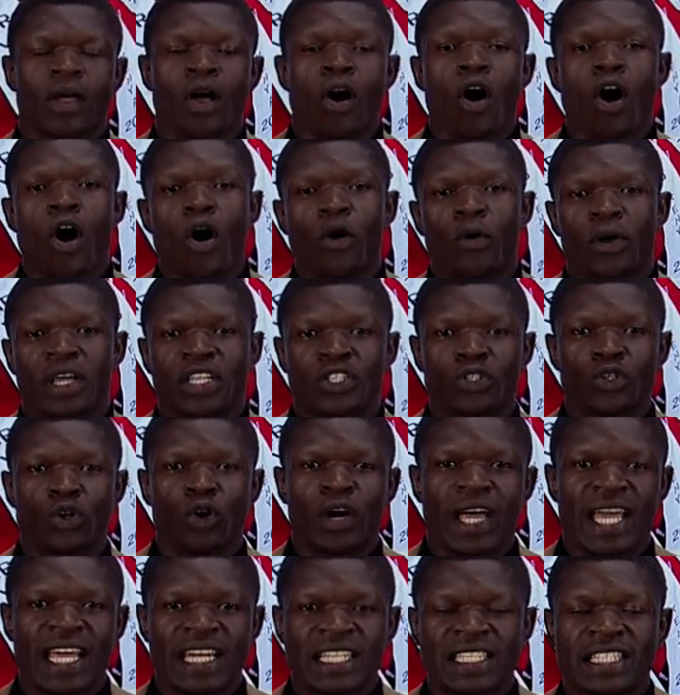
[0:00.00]
All right. So
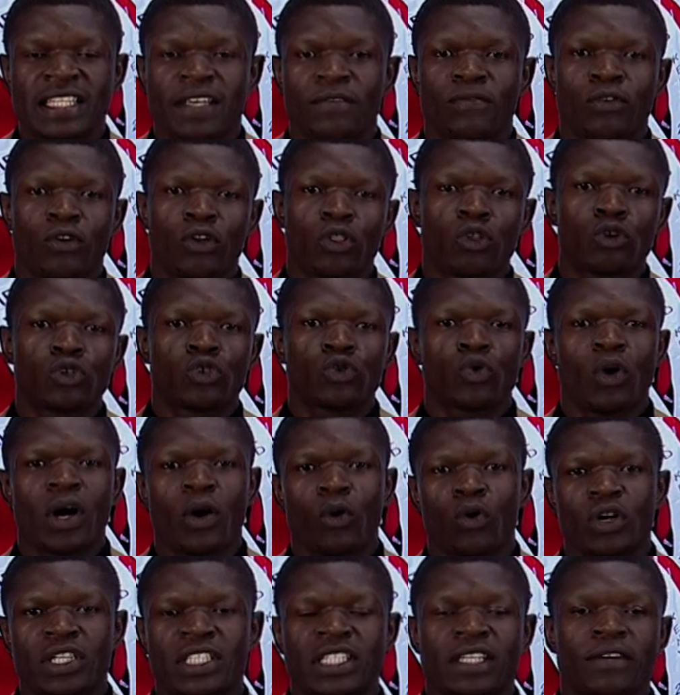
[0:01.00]
Elsie, for those who are
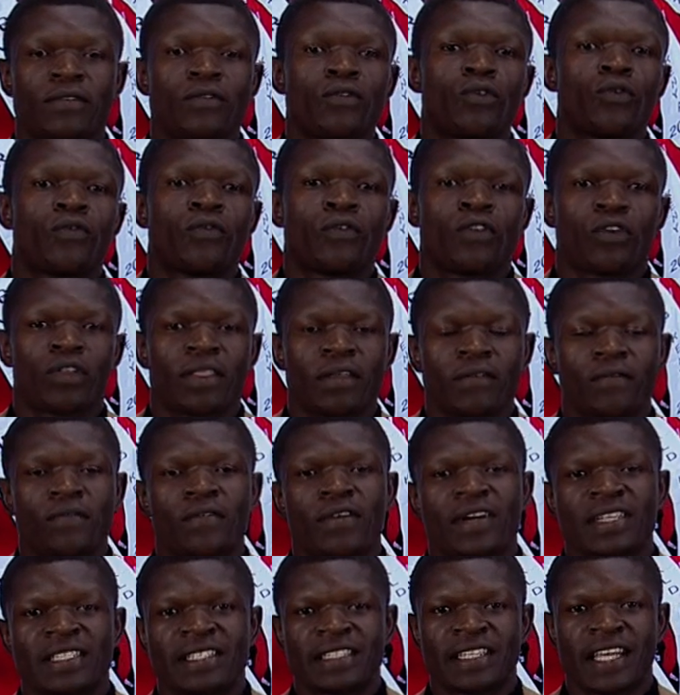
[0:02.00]
watching you for the
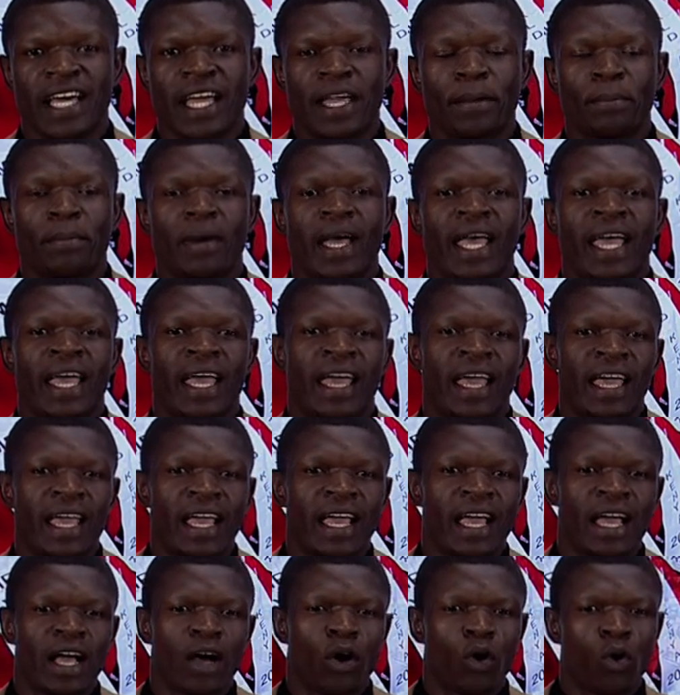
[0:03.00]
first time,
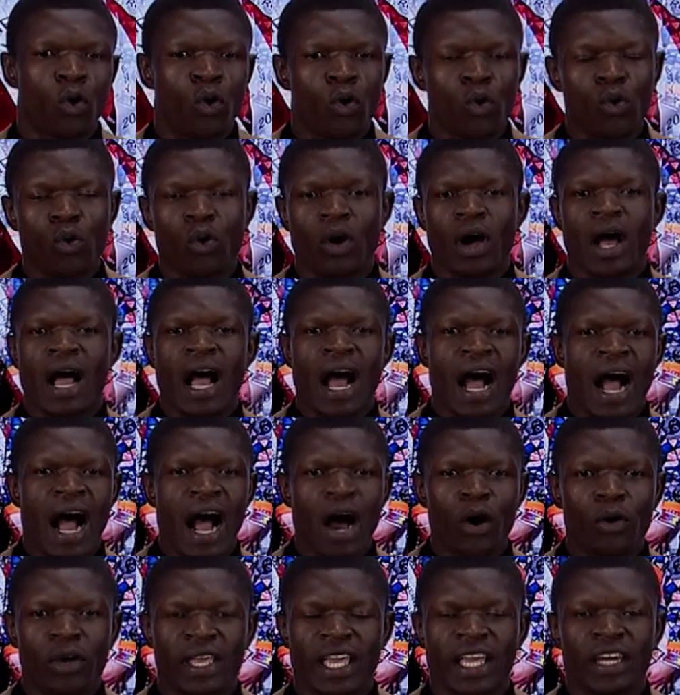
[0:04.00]

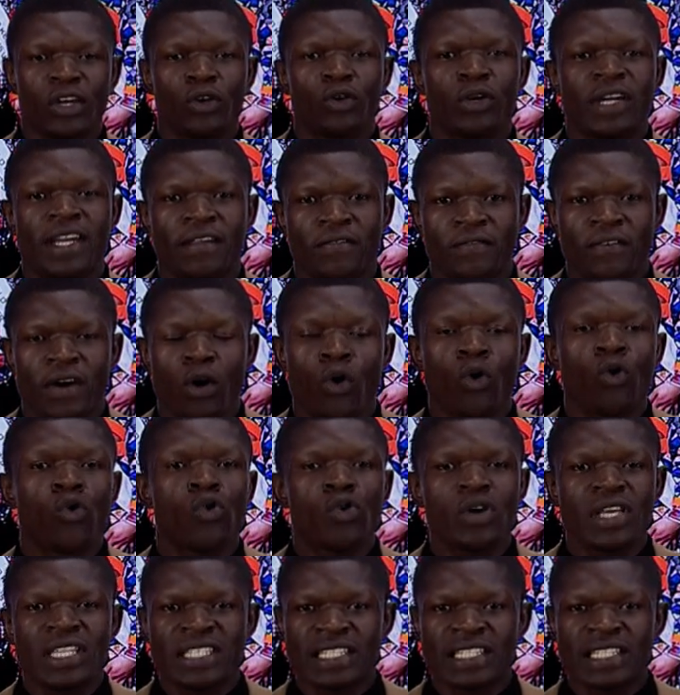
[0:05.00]
how can you define who is a